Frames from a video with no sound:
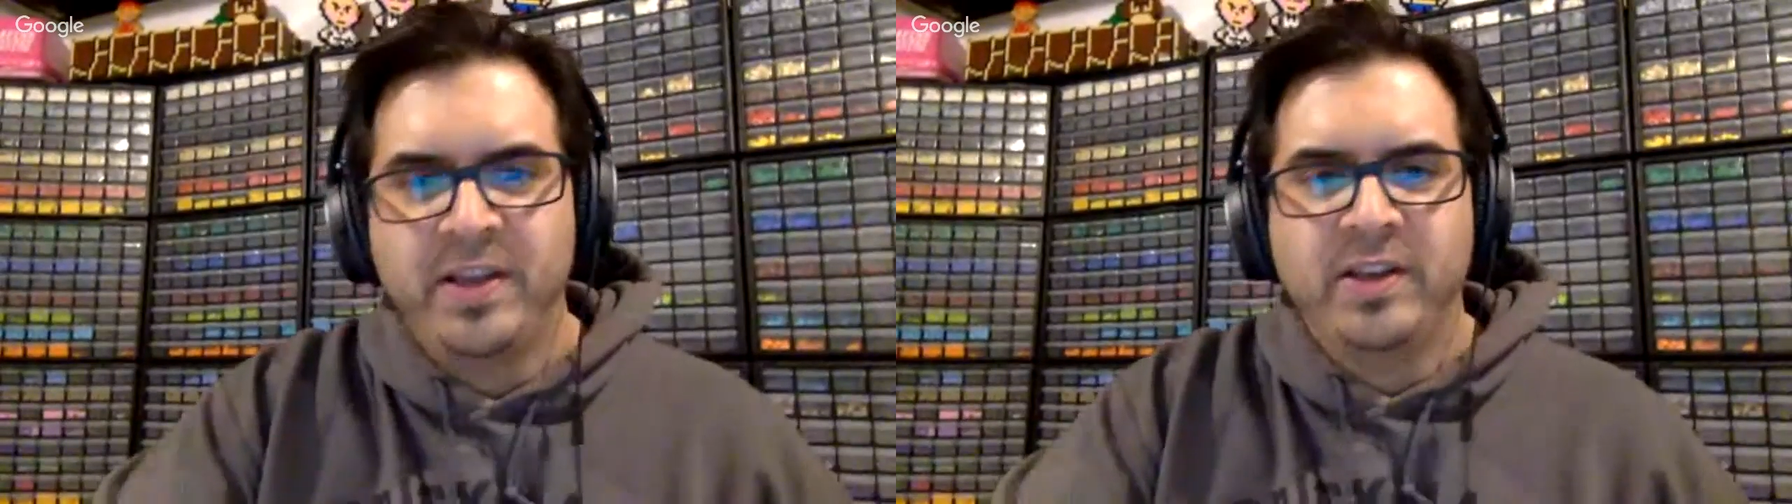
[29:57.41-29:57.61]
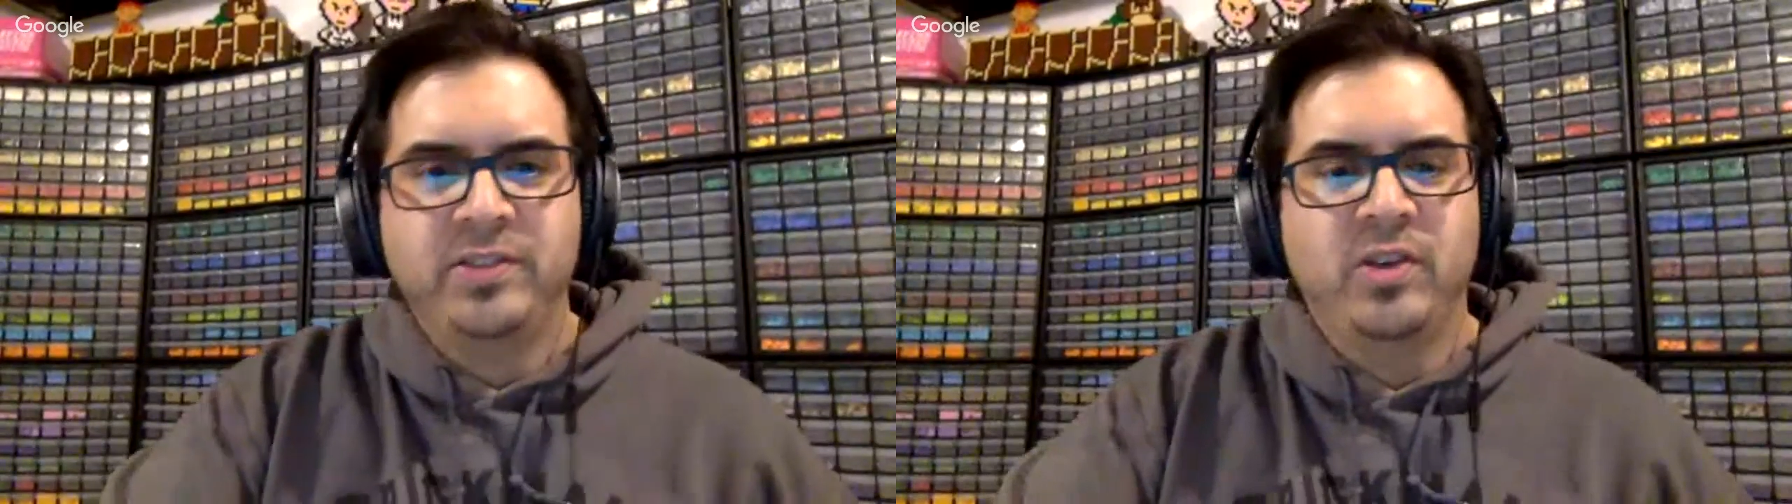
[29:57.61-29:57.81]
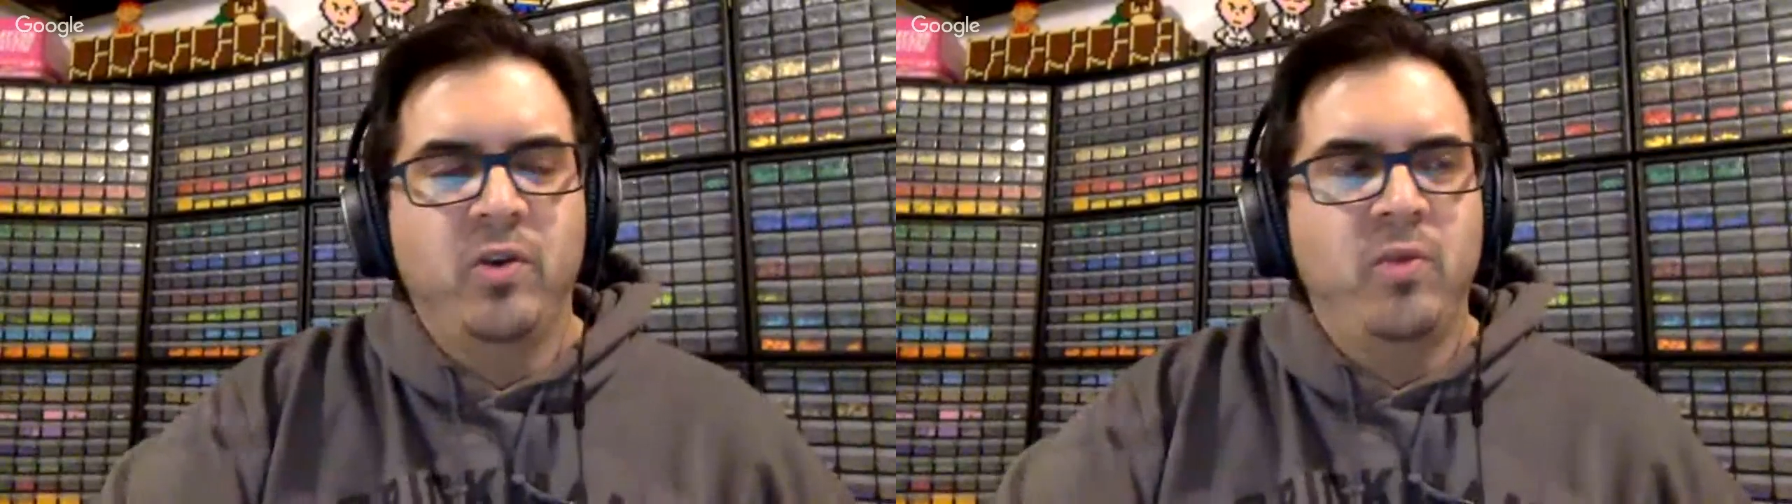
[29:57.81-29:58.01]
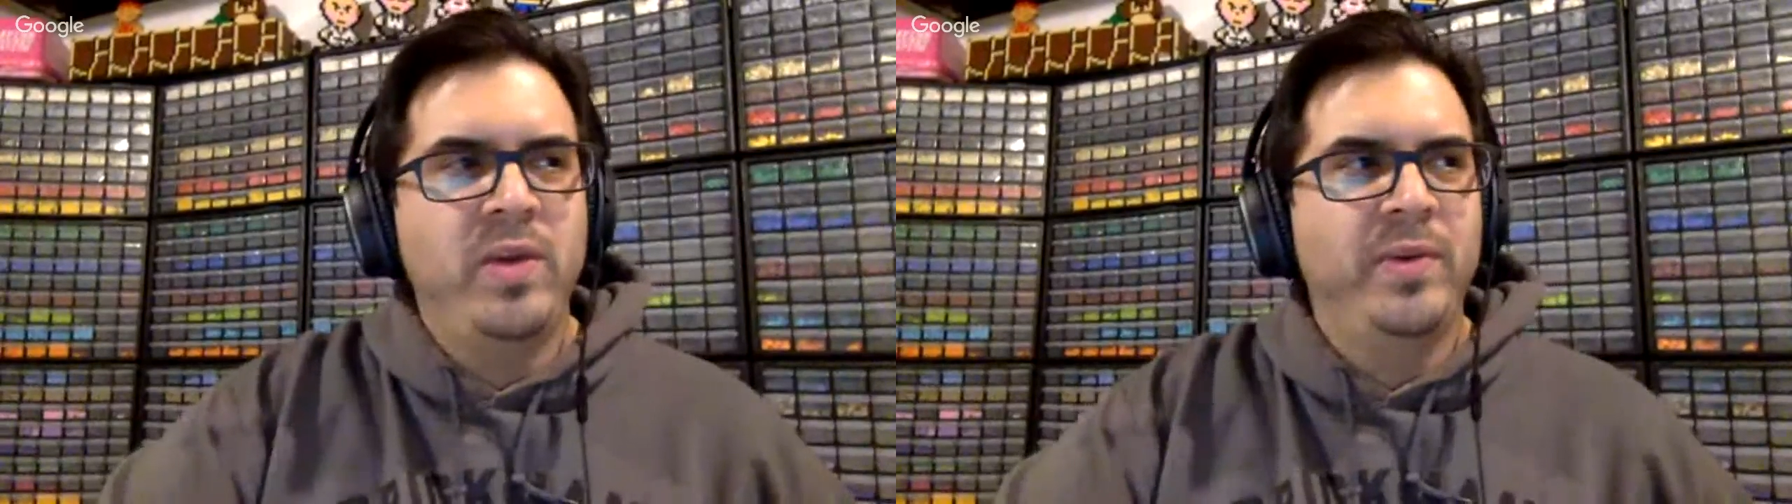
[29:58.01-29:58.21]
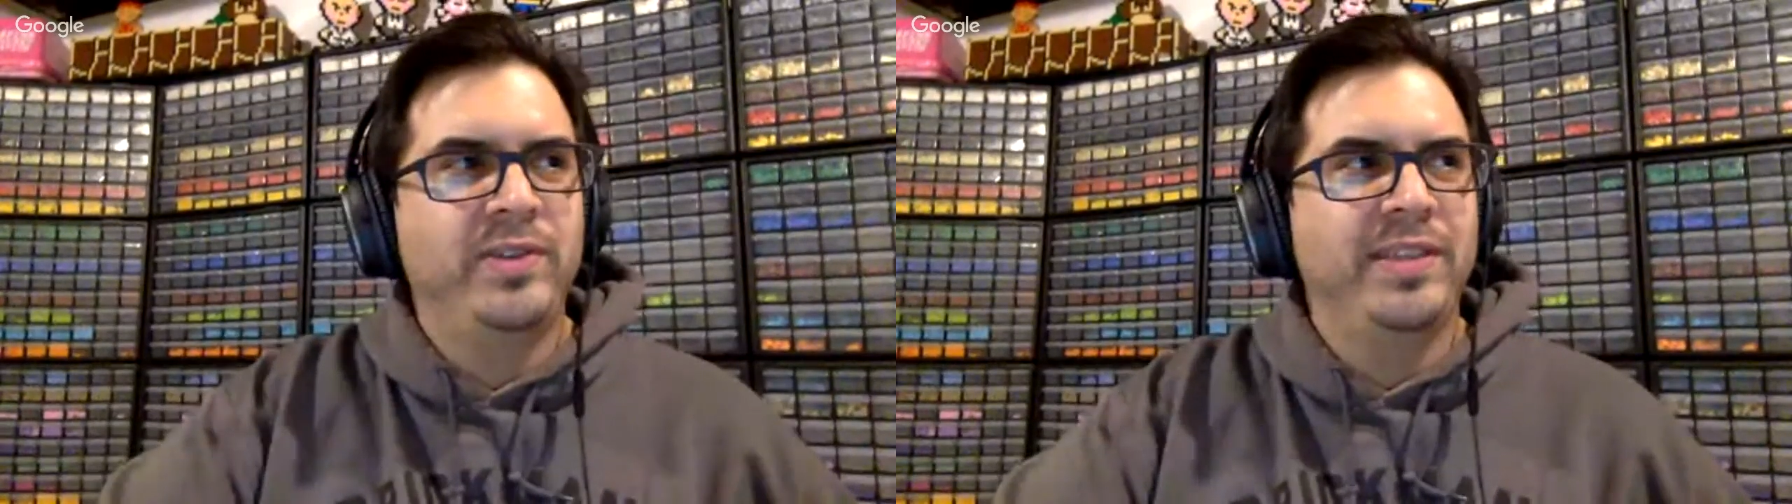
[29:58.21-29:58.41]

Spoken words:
So we went to the